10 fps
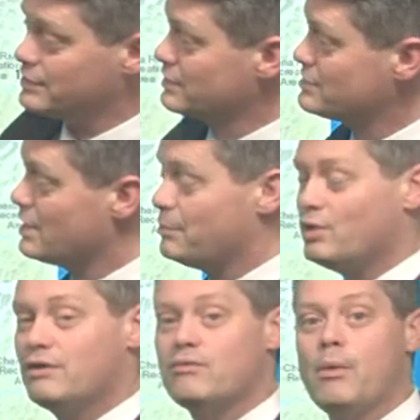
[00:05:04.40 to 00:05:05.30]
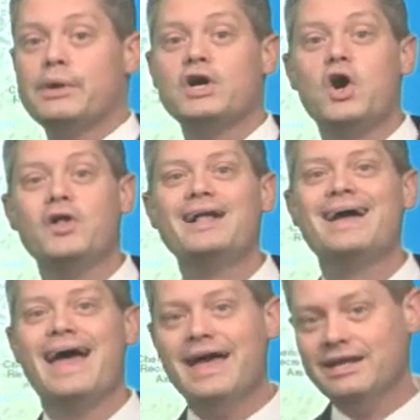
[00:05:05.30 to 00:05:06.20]
example of what we call
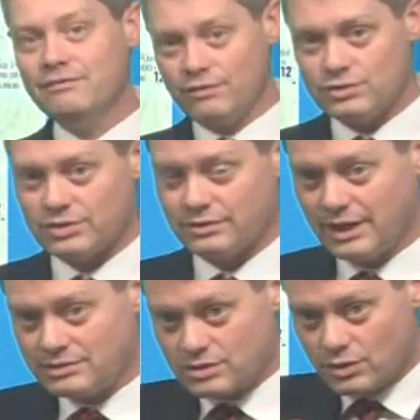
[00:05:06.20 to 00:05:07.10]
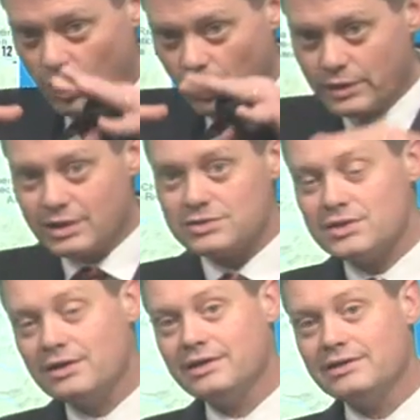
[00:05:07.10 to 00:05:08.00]
an inversion. That's the cold air
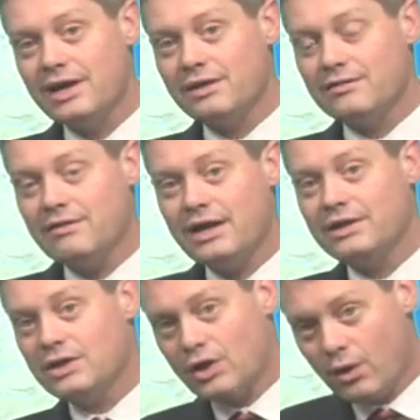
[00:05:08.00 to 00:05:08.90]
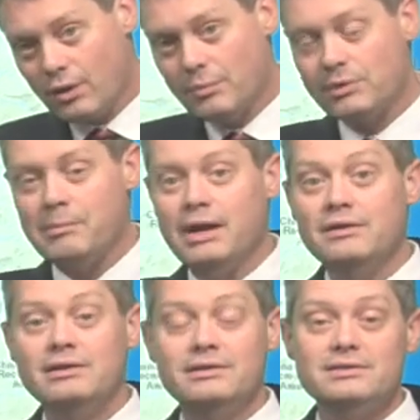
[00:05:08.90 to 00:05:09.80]
settling down in the valley. You go up the
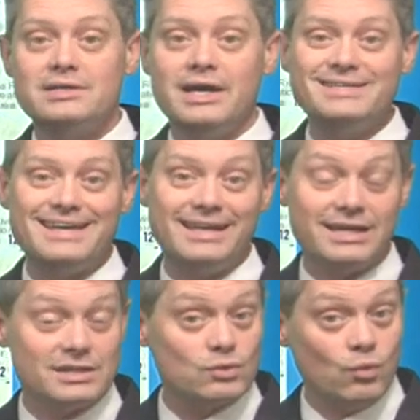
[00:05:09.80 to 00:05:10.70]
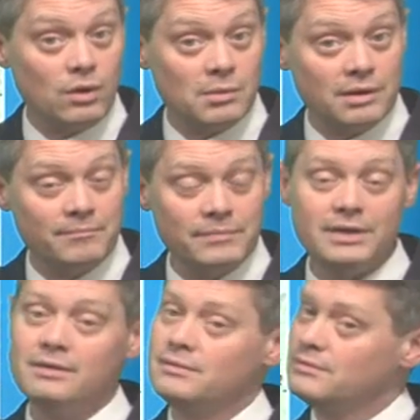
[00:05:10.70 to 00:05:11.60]
mountain in this case, and it gets warmer.
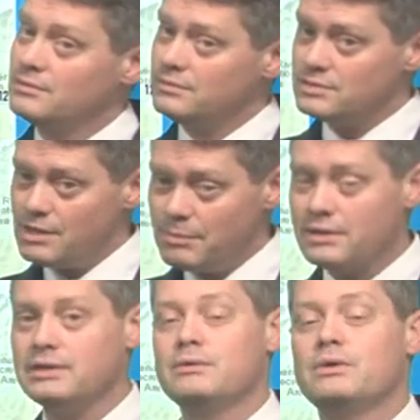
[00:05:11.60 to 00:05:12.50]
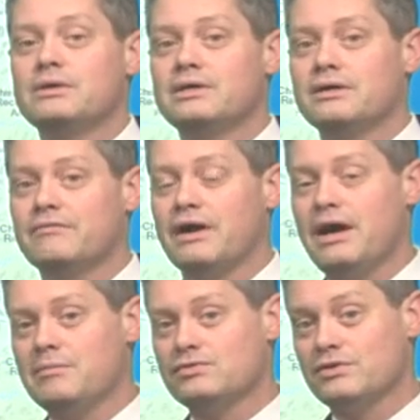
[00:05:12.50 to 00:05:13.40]
And typically, we think of our
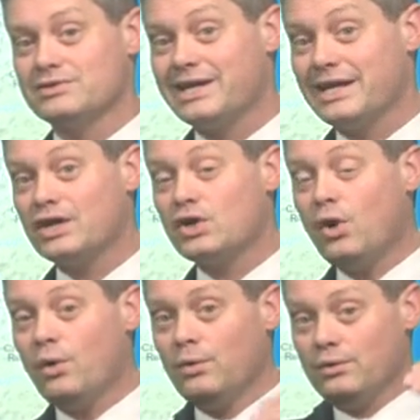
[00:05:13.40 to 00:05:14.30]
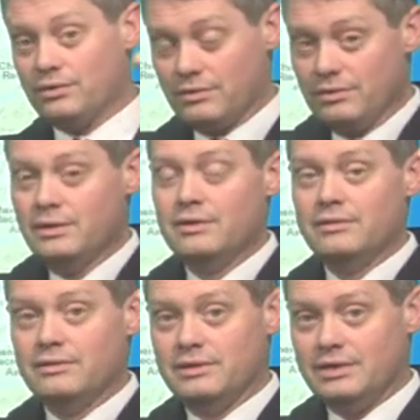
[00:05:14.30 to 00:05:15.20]
atmosphere as getting colder
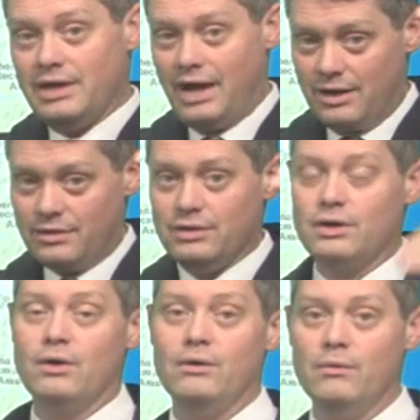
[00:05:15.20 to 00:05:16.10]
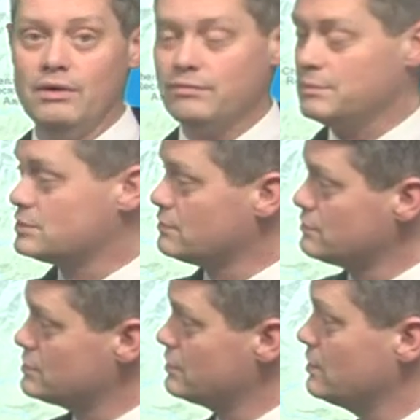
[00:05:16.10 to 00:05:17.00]
the higher you go away from the
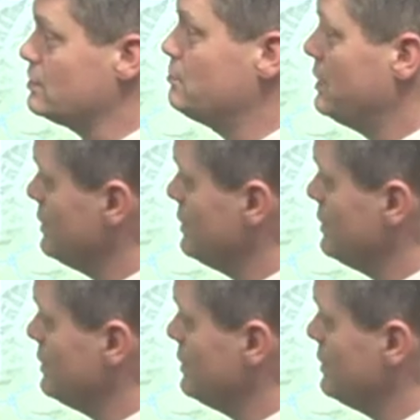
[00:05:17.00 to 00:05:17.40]
surface of the earth. But